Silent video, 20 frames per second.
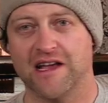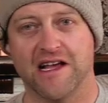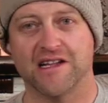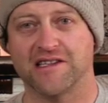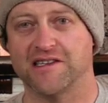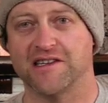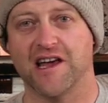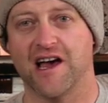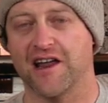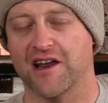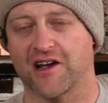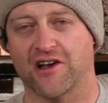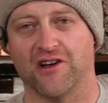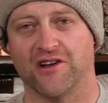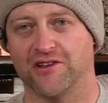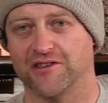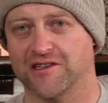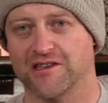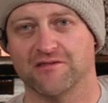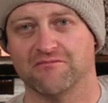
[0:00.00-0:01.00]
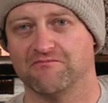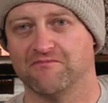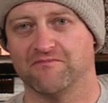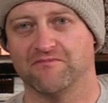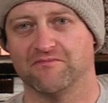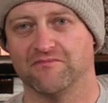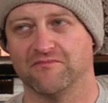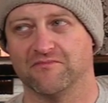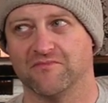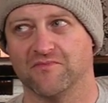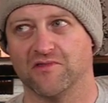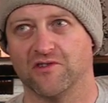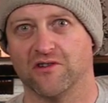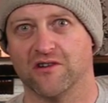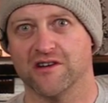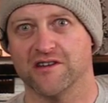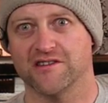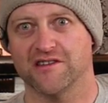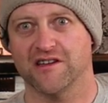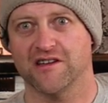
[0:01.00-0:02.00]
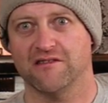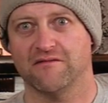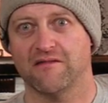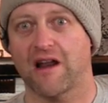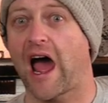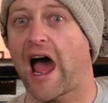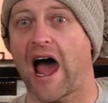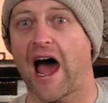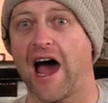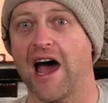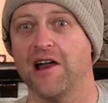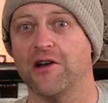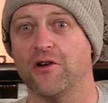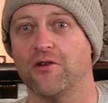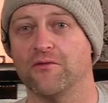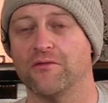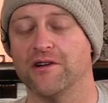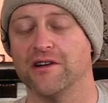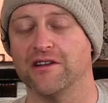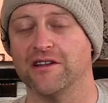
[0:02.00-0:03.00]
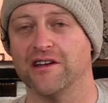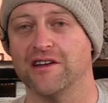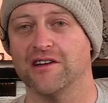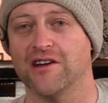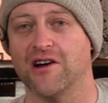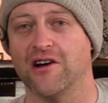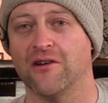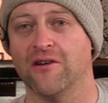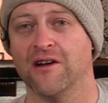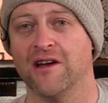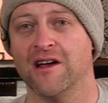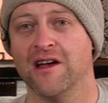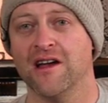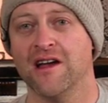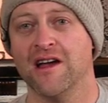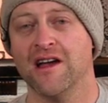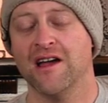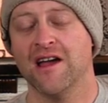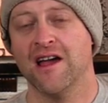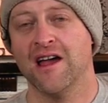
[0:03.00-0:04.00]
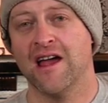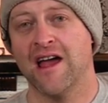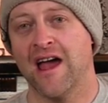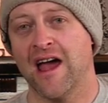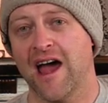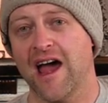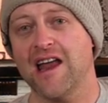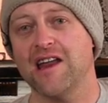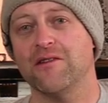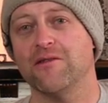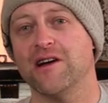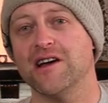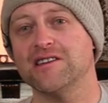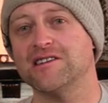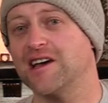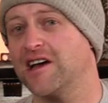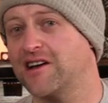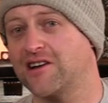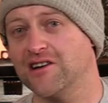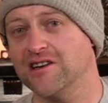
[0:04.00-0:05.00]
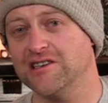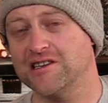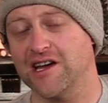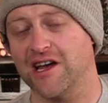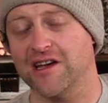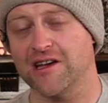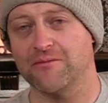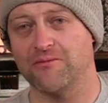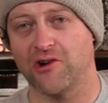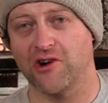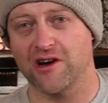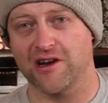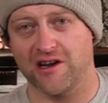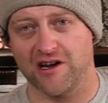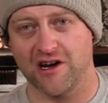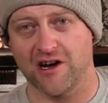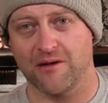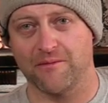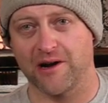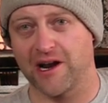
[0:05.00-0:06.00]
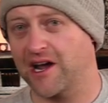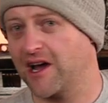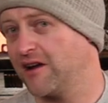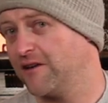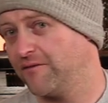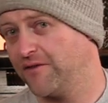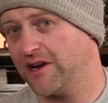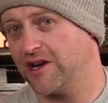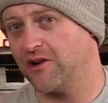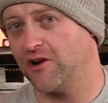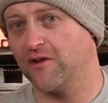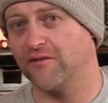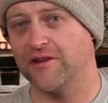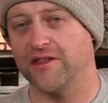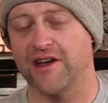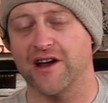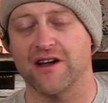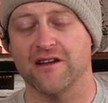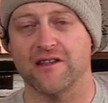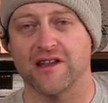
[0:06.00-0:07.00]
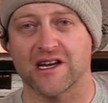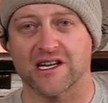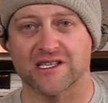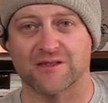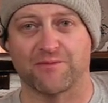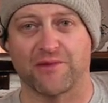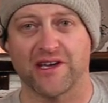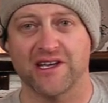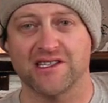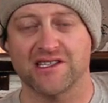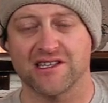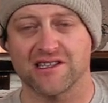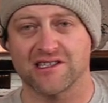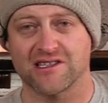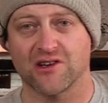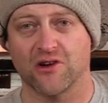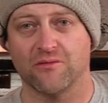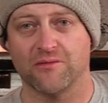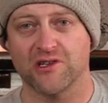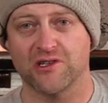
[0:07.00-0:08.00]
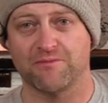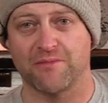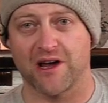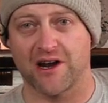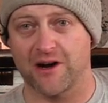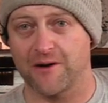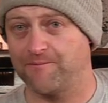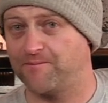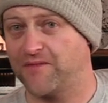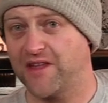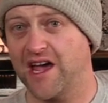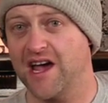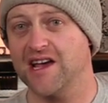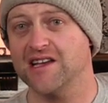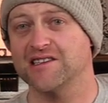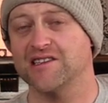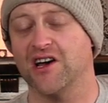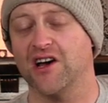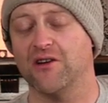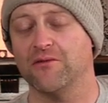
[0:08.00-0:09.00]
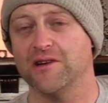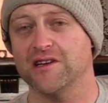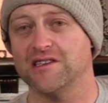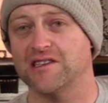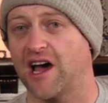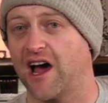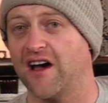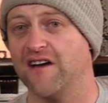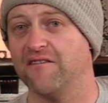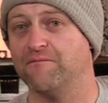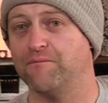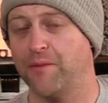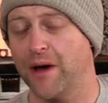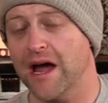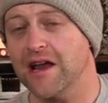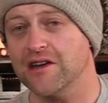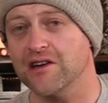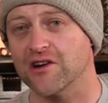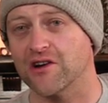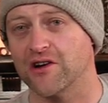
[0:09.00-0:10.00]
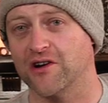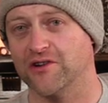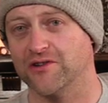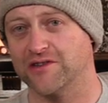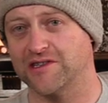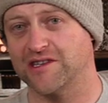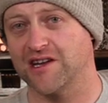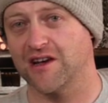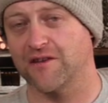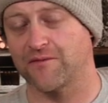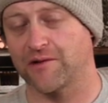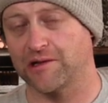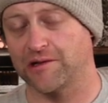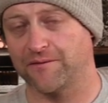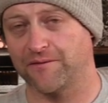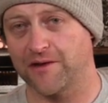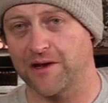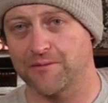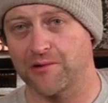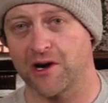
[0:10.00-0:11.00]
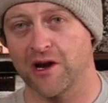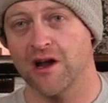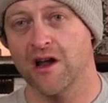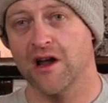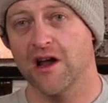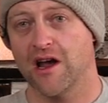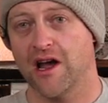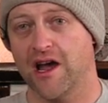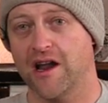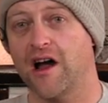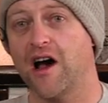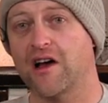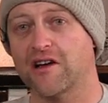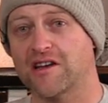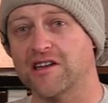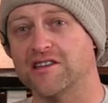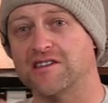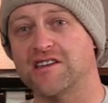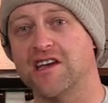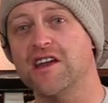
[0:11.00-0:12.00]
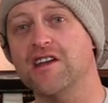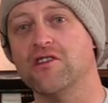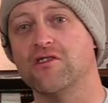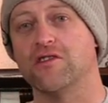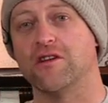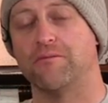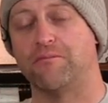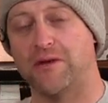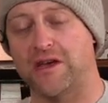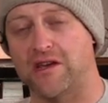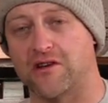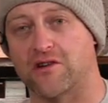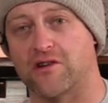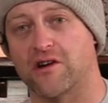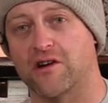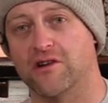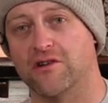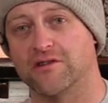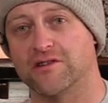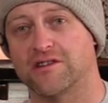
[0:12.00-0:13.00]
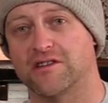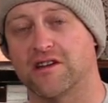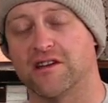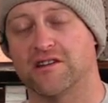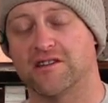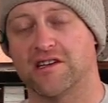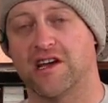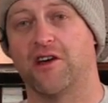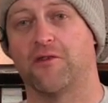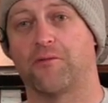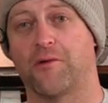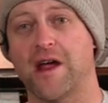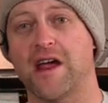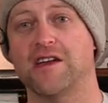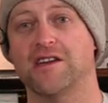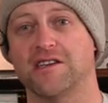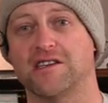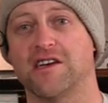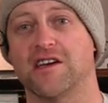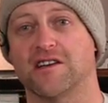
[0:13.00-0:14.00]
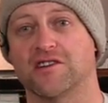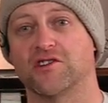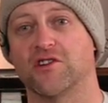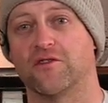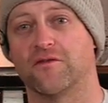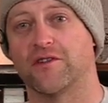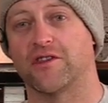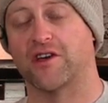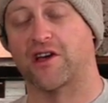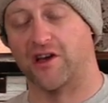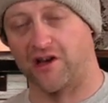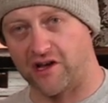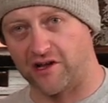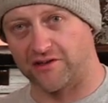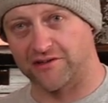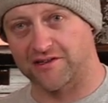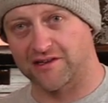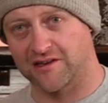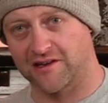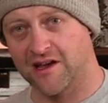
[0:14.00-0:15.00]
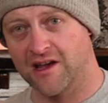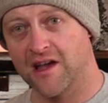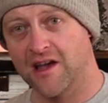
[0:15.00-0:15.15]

It's not a cult. Or is it? I don't really know. Anyways, I could tell you more here, but I got a video over there that explains it so much better. As always, I've been your host, Avran LeFeber. And I'll continue to be your host until Randy takes over the cult.